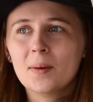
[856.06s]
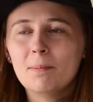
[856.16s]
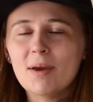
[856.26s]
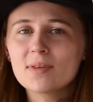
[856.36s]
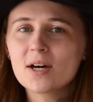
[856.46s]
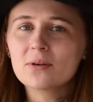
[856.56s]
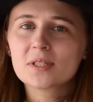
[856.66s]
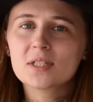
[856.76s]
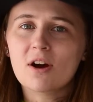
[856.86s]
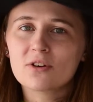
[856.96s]
Maybe that
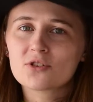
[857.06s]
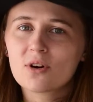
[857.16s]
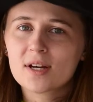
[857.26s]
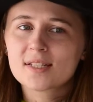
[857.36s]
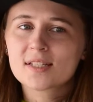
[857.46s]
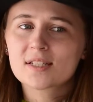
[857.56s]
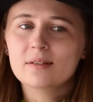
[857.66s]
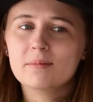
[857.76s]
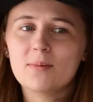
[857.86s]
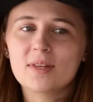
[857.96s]
was the yarn choice.
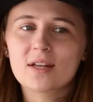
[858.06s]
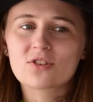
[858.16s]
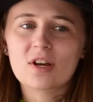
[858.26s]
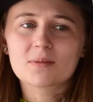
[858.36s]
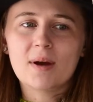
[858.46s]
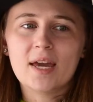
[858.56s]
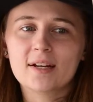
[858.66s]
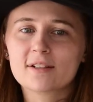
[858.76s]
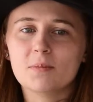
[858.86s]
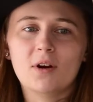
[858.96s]
Maybe that's just my
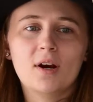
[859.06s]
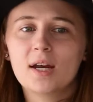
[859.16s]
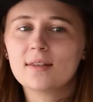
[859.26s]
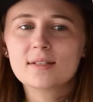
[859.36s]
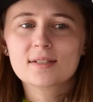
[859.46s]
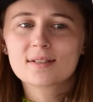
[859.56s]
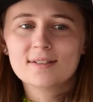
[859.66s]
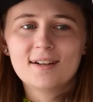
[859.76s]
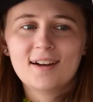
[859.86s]
inexperience.